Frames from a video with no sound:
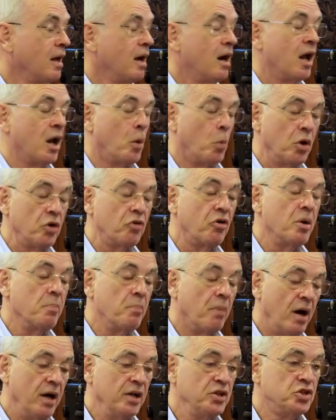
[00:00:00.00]
And I want to
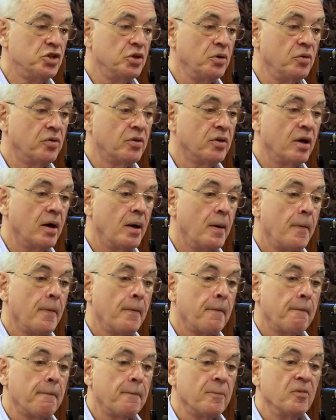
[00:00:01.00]
remind you
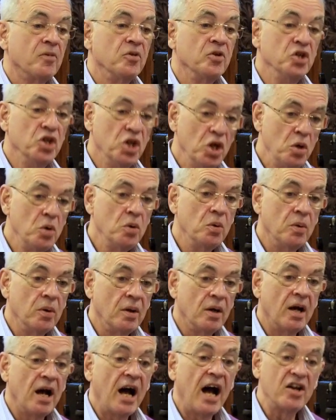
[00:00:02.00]
that you,
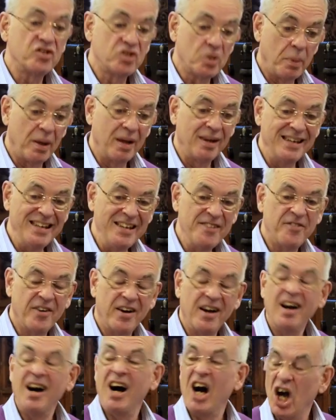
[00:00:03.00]
as a
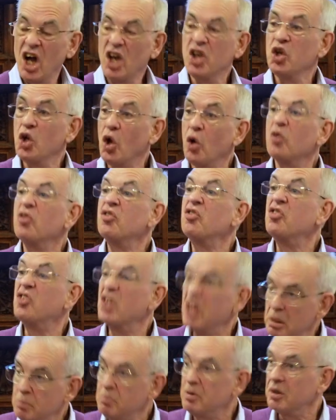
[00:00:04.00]
believer, are not
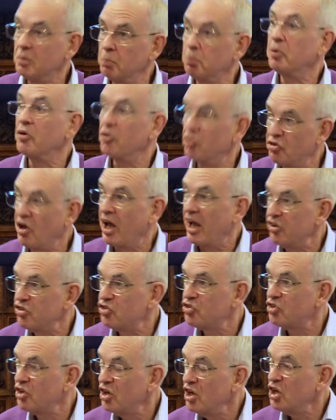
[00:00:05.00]

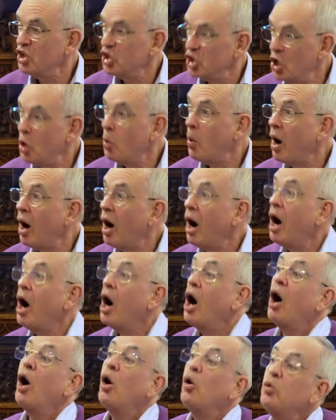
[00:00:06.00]
demon-possessed. You are
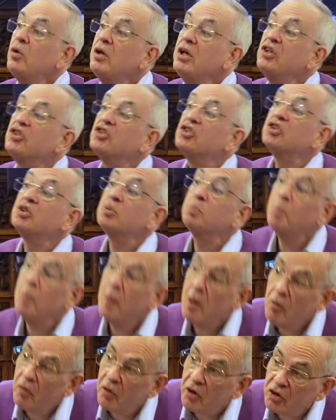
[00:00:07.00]
Holy
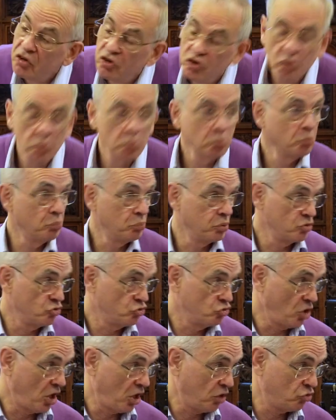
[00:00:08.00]

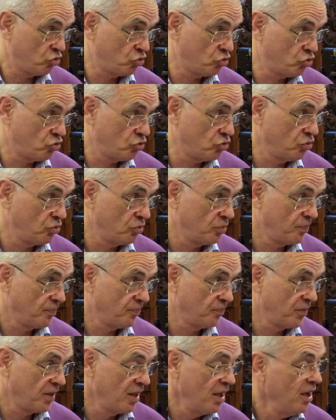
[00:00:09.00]
Spirit-possessed.
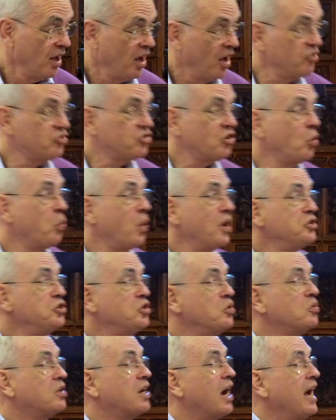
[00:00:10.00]
And so when
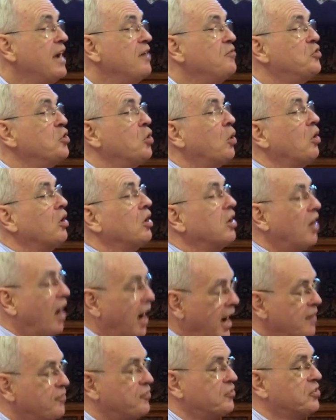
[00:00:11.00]
you gave your
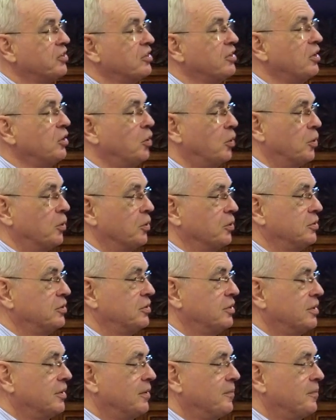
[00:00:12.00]
life to the Lord,